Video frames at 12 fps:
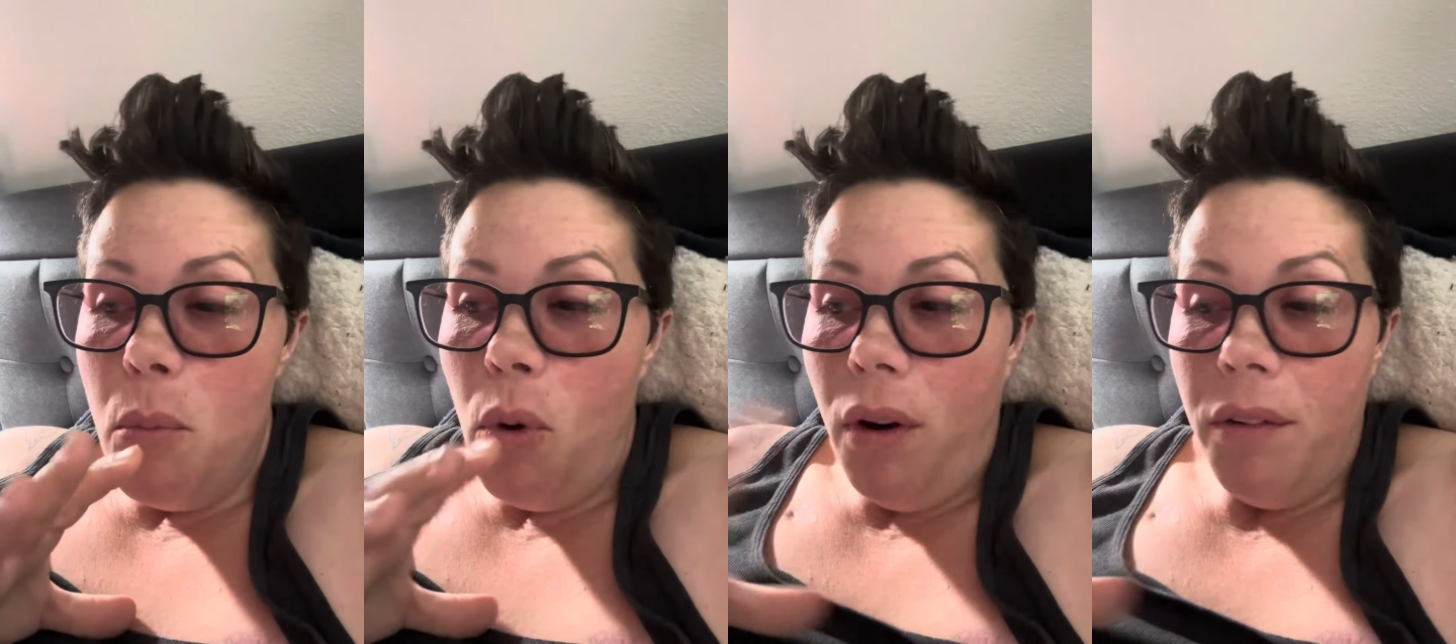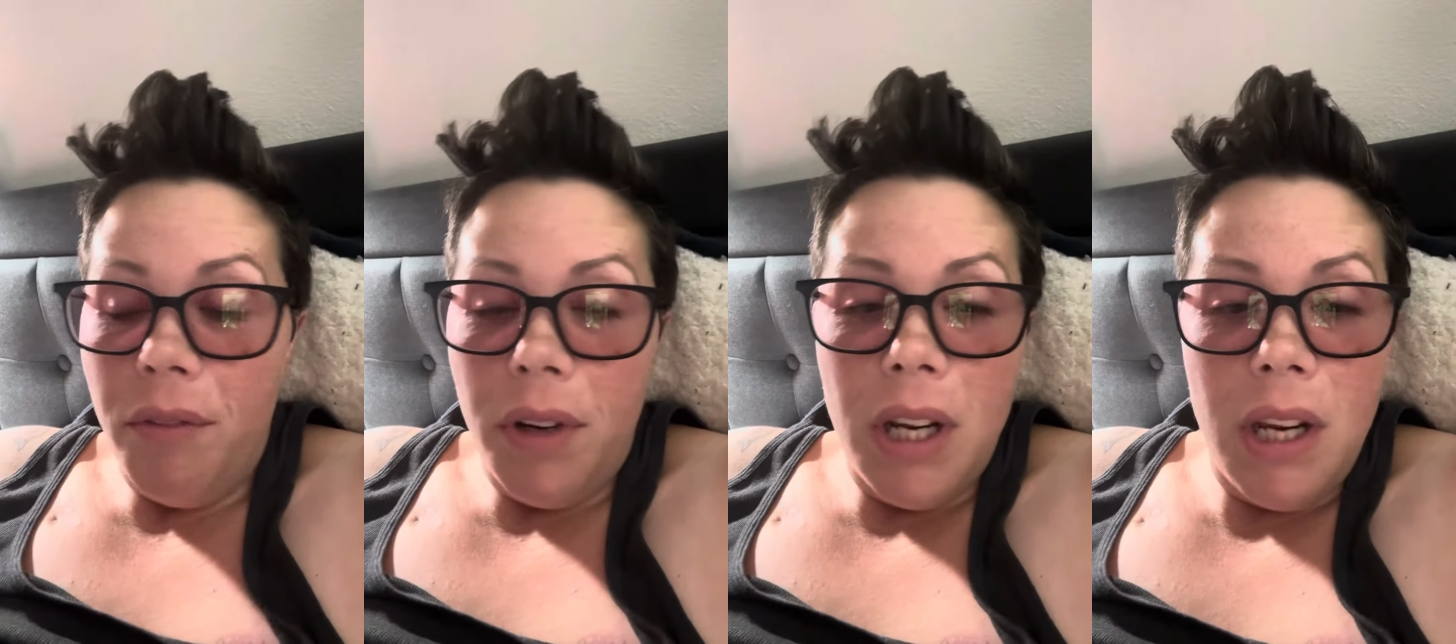more
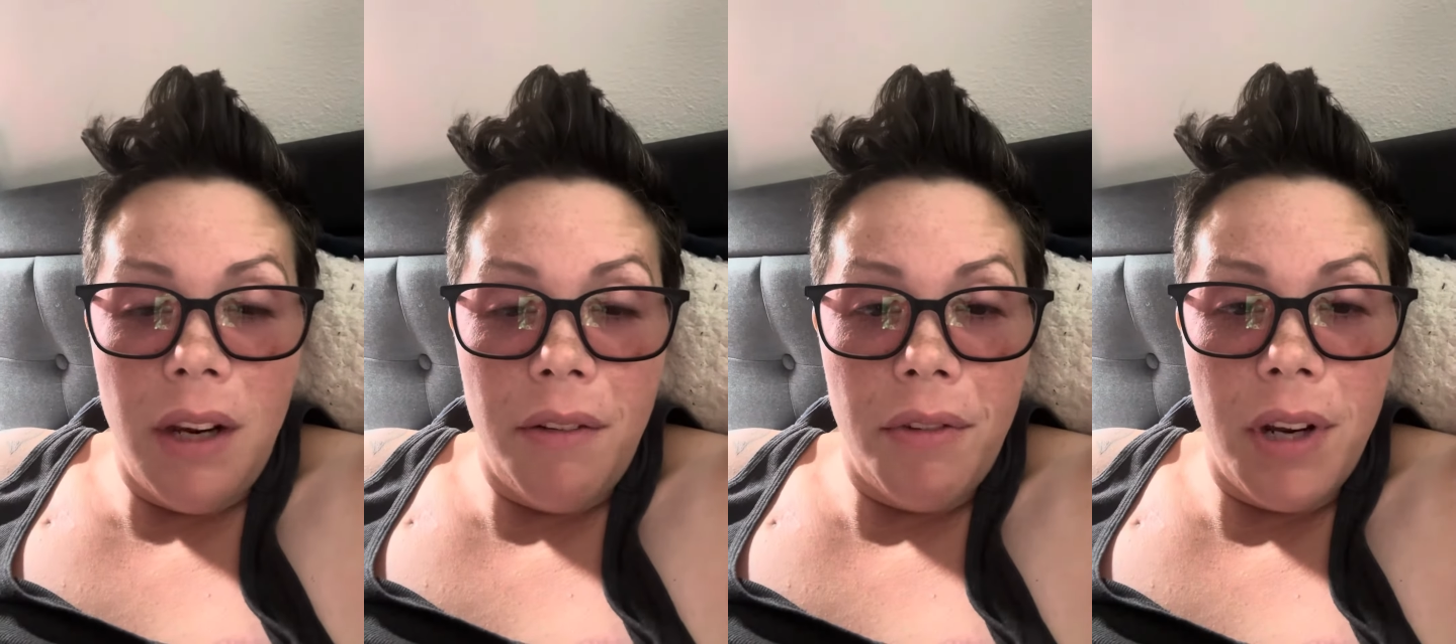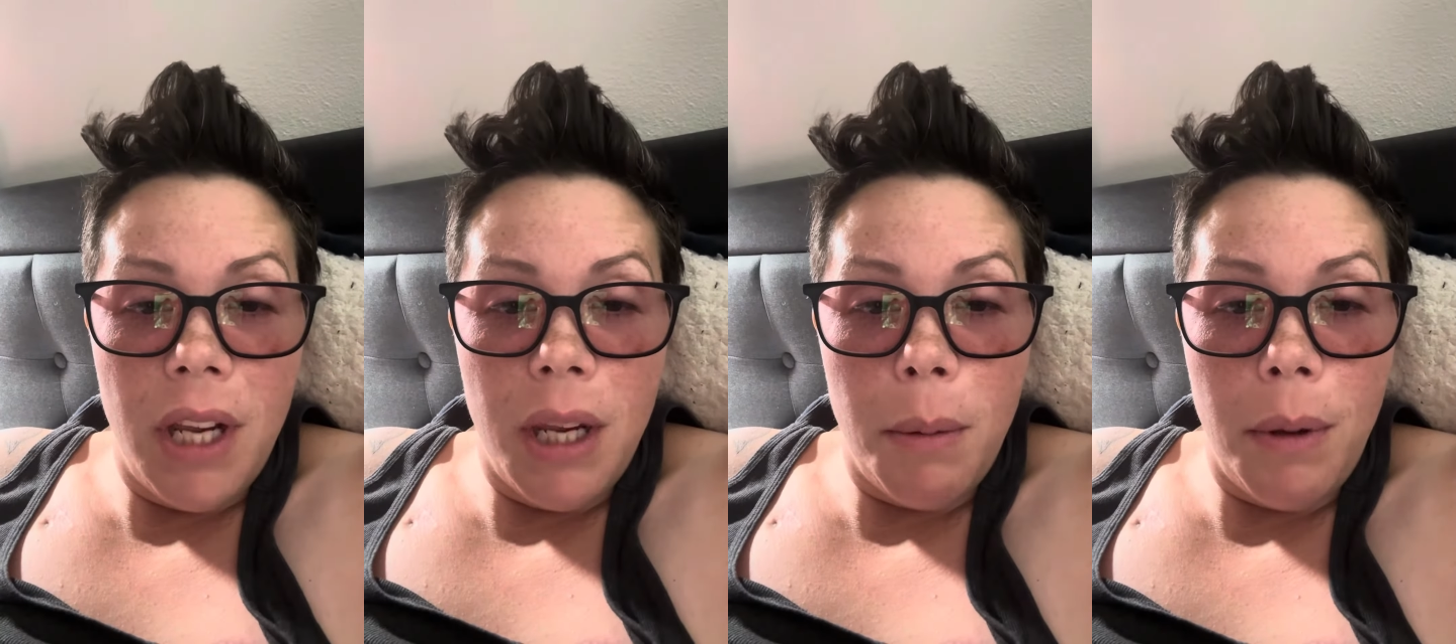of an
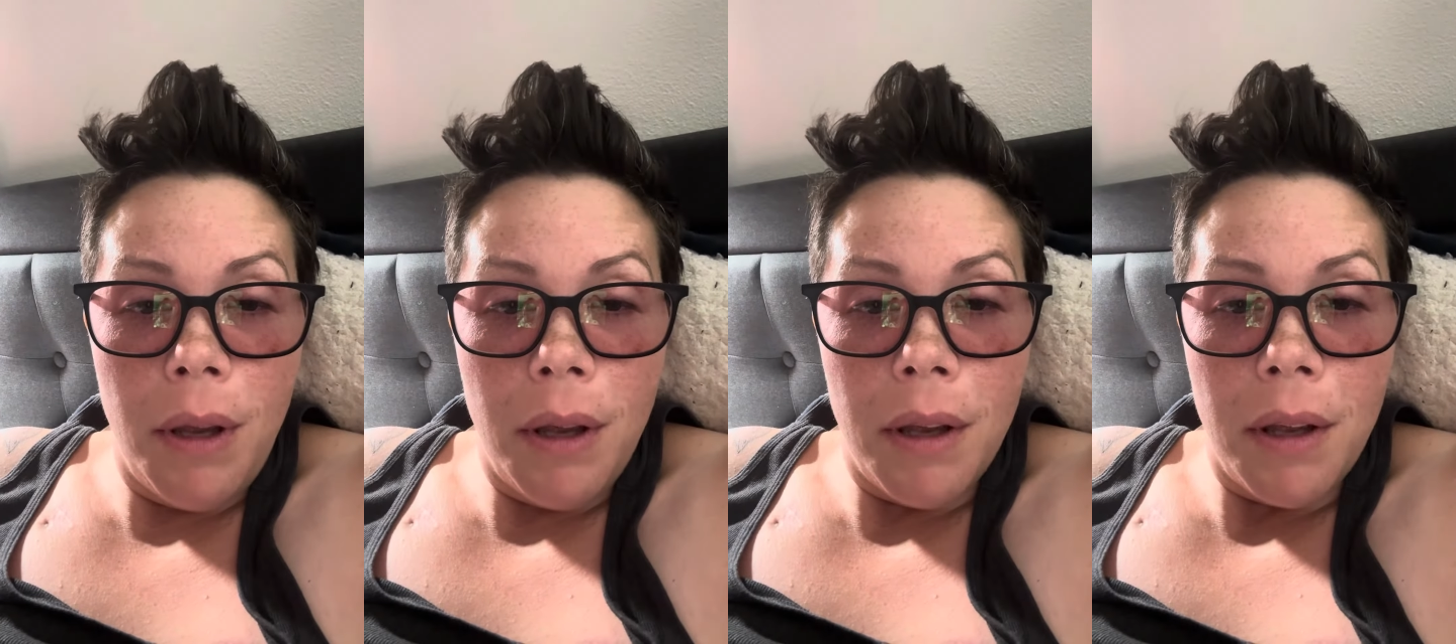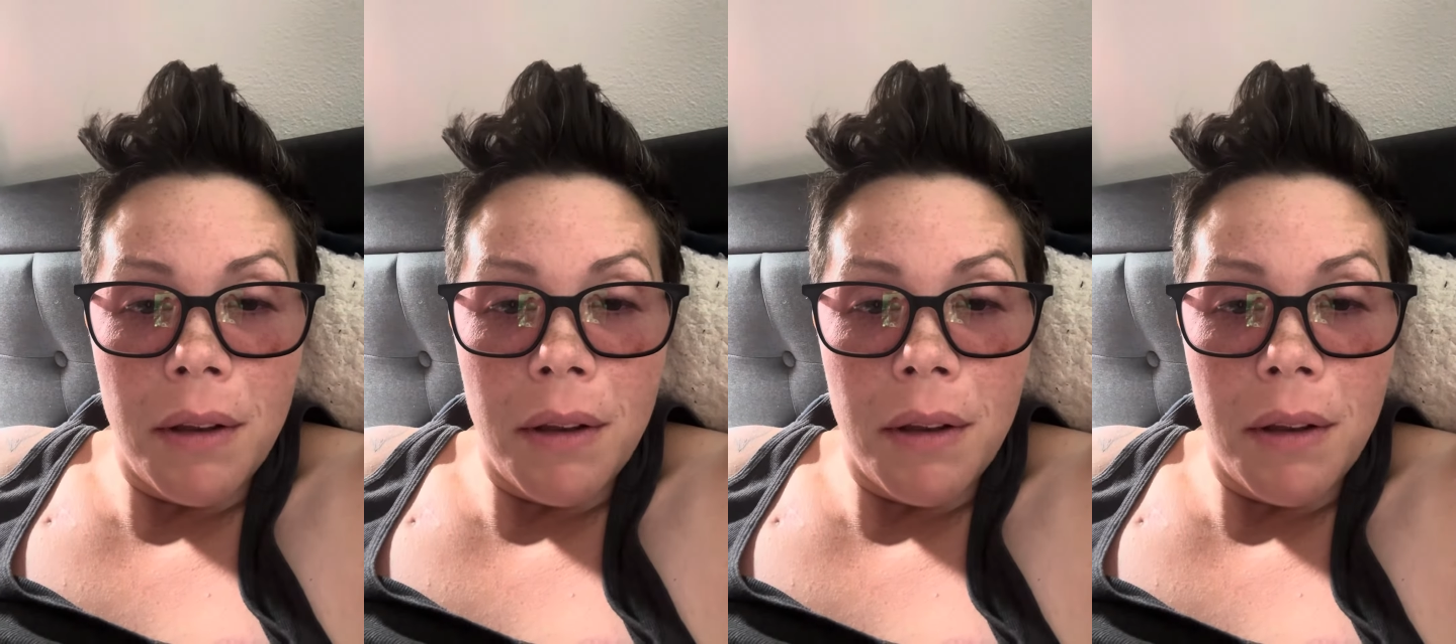evening